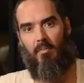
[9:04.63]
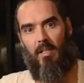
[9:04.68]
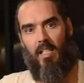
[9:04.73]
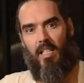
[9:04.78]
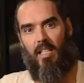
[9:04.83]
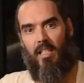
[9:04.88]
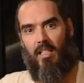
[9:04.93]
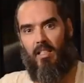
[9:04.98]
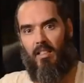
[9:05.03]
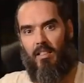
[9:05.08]
we
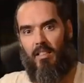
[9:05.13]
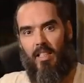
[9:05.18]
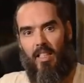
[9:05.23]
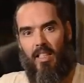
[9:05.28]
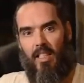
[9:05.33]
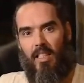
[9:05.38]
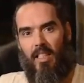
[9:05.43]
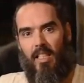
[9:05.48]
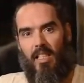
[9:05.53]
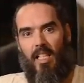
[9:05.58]
can
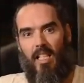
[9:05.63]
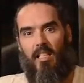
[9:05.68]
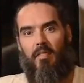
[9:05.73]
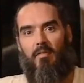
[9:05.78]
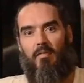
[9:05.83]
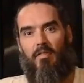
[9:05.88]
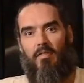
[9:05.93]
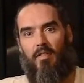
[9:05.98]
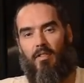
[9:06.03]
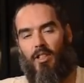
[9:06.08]

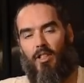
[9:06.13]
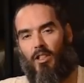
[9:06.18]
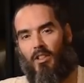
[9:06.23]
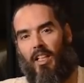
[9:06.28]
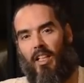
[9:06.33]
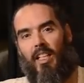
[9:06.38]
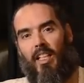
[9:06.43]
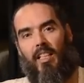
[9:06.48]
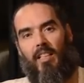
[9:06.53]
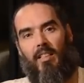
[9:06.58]

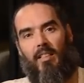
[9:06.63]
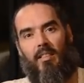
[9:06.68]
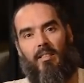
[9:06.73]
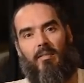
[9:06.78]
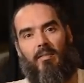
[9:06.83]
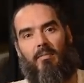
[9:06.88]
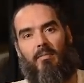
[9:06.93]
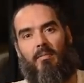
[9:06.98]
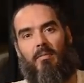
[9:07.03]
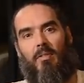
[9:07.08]
infiltrate
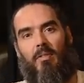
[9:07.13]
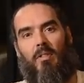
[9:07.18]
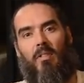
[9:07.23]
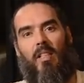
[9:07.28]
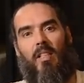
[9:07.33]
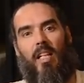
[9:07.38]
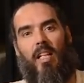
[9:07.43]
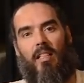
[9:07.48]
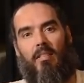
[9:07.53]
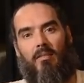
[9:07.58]

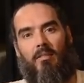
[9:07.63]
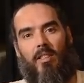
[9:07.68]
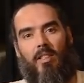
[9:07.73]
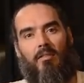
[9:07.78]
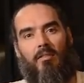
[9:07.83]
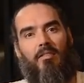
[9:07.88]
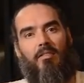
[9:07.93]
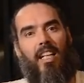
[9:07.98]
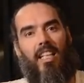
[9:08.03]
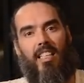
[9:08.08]
your
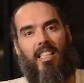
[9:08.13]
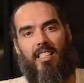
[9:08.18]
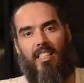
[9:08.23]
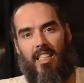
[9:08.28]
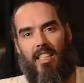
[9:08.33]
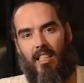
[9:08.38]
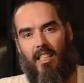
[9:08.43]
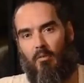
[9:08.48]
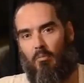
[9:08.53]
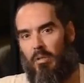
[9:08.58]

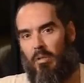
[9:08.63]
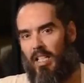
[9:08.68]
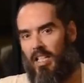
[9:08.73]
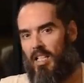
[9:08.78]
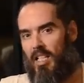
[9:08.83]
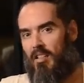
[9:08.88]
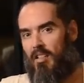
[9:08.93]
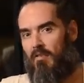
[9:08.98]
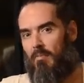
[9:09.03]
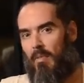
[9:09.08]
serenity and
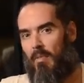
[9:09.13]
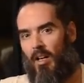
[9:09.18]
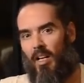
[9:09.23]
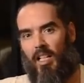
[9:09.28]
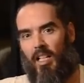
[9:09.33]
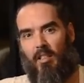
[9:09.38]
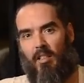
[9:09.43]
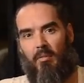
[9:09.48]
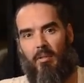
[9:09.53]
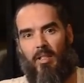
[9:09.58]
peace of
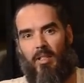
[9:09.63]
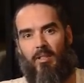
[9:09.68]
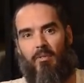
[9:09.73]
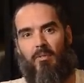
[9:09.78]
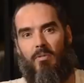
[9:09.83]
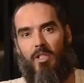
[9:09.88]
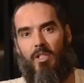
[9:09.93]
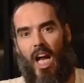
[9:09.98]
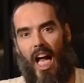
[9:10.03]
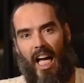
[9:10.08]
mind with
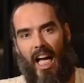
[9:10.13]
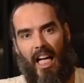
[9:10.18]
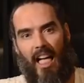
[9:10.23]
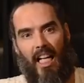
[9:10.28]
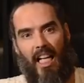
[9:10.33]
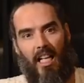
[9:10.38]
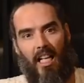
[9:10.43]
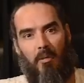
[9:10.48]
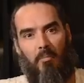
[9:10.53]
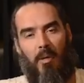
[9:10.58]

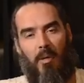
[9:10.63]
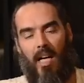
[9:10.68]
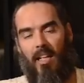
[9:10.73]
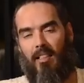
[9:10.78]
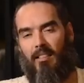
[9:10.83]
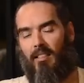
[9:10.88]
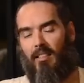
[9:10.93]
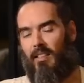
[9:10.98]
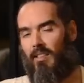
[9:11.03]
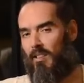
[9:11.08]
jangling
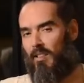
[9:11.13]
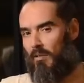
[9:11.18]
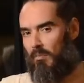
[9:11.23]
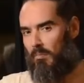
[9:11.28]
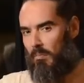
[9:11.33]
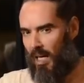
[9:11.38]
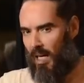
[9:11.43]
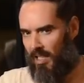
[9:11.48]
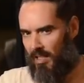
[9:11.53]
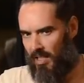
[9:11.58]
bells and
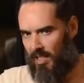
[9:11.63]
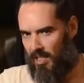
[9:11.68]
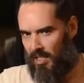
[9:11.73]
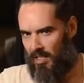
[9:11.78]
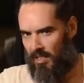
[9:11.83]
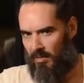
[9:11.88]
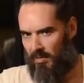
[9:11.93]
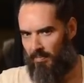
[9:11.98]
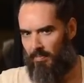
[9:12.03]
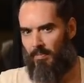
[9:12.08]

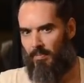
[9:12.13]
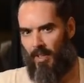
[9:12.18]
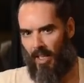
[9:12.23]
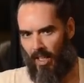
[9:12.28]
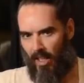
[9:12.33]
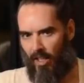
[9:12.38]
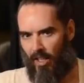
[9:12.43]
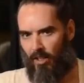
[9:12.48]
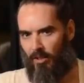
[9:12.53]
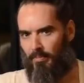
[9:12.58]
buzzes.
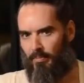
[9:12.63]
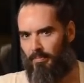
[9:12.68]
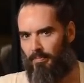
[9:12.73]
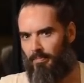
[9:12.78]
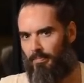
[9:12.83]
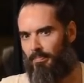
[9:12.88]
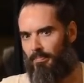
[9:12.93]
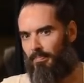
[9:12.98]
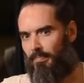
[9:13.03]
Thank you.